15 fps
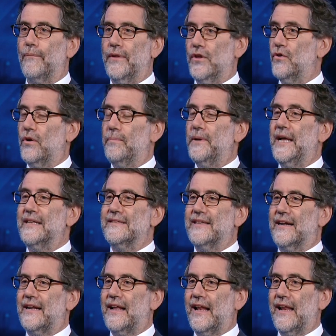the Europeans
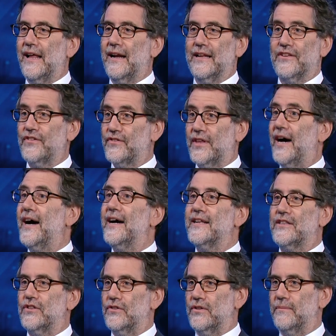are clearly
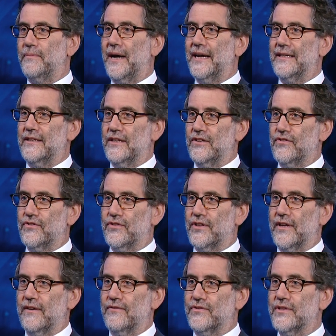startled by this.
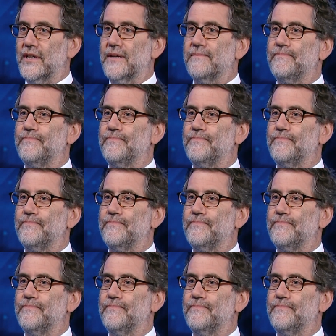Uh, why? He